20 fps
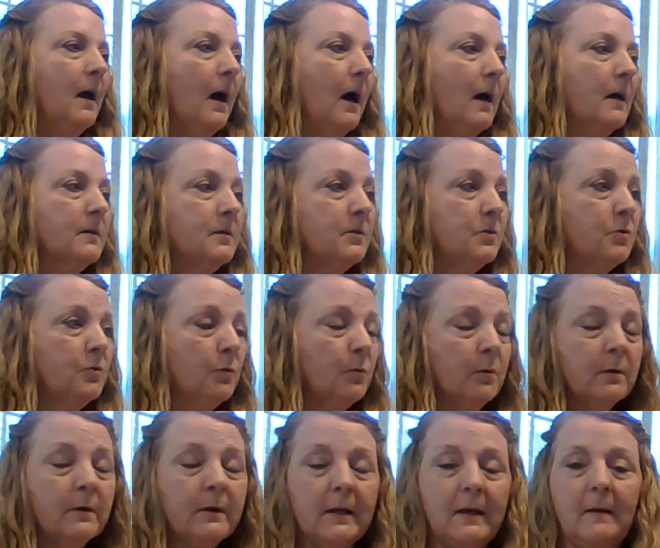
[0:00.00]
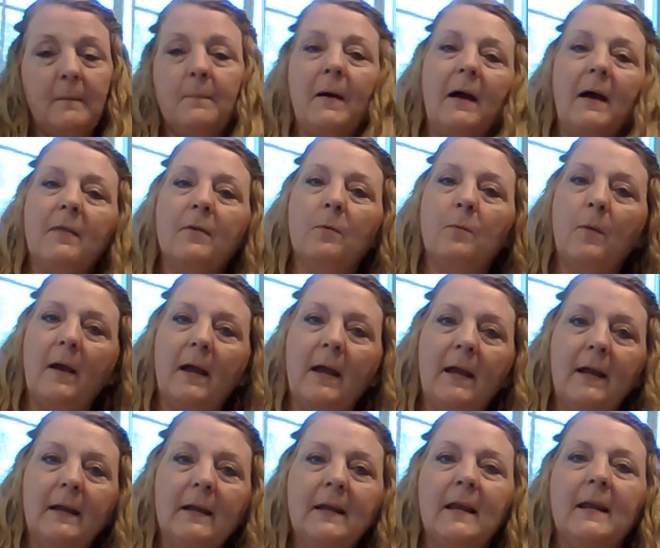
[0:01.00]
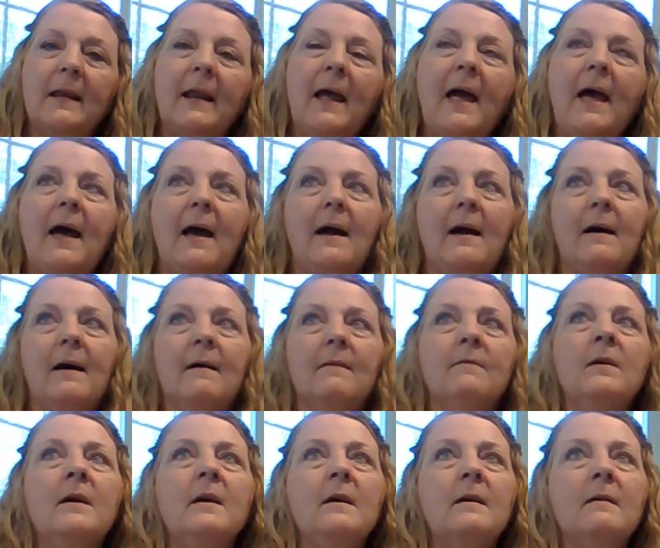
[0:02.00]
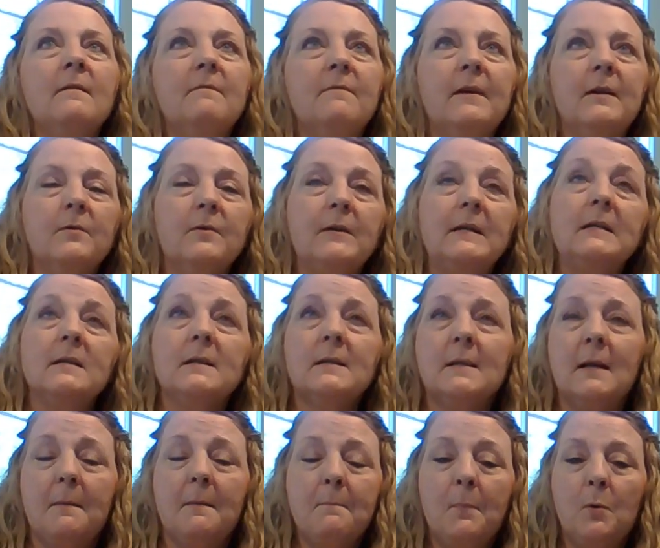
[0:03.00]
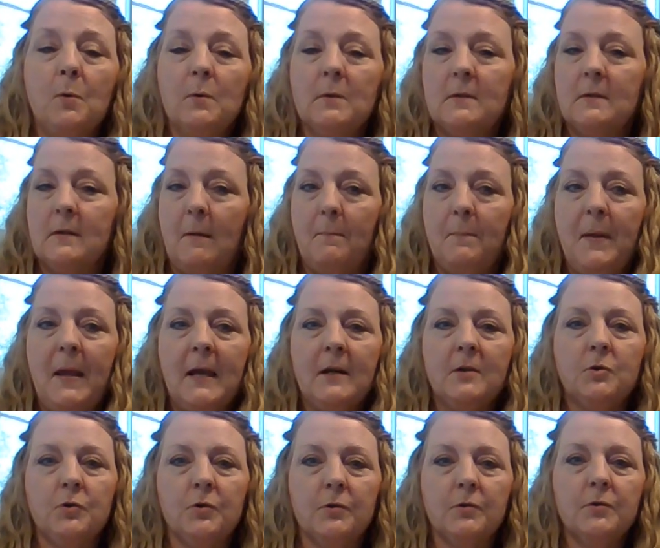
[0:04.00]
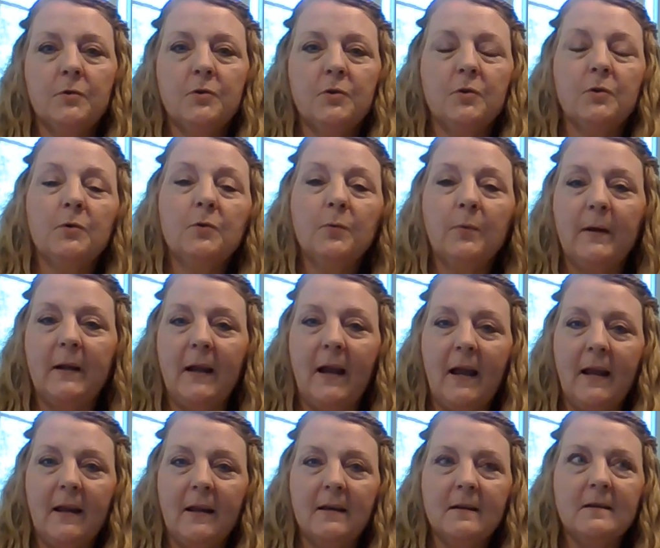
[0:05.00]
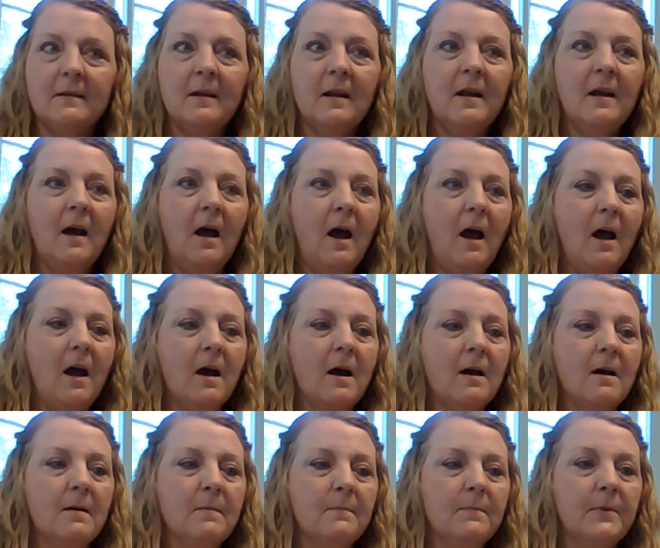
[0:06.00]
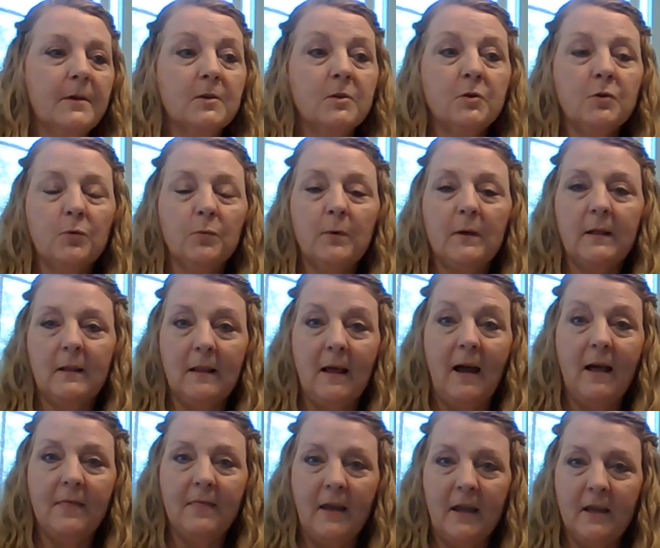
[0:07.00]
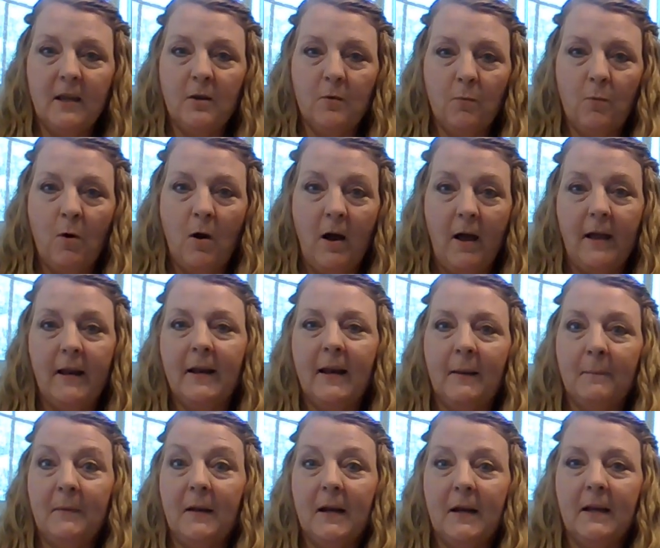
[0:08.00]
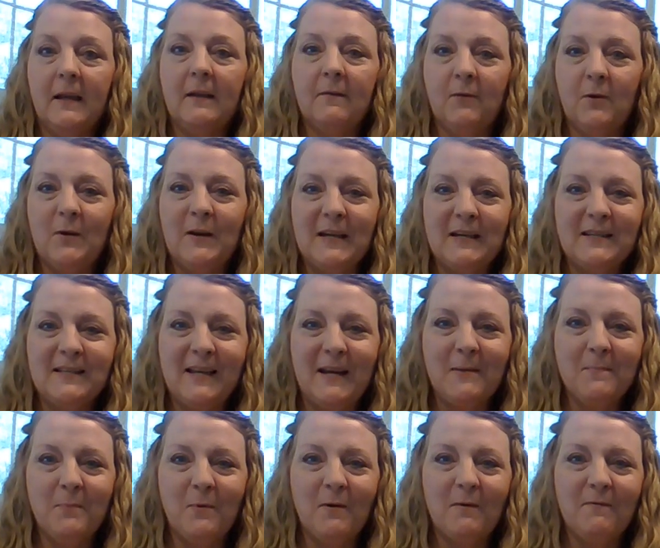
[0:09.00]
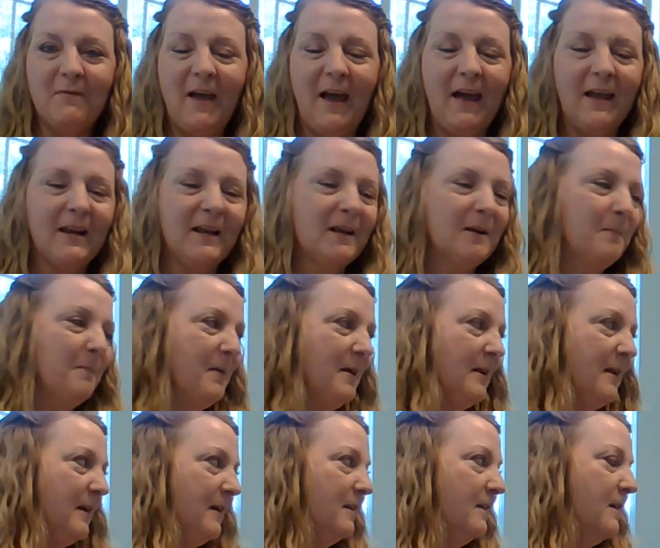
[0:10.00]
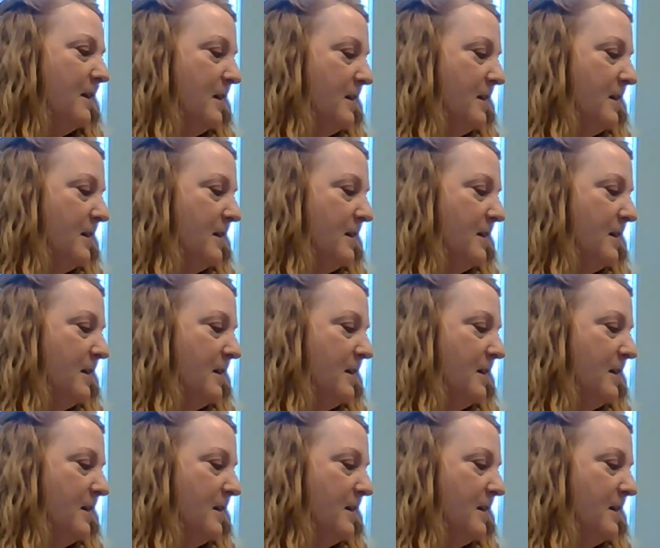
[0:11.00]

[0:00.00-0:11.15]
A story, by the way, can have various symbols and pictures to create um, the storyline that you want. And I'm going to give you an example of that in a minute.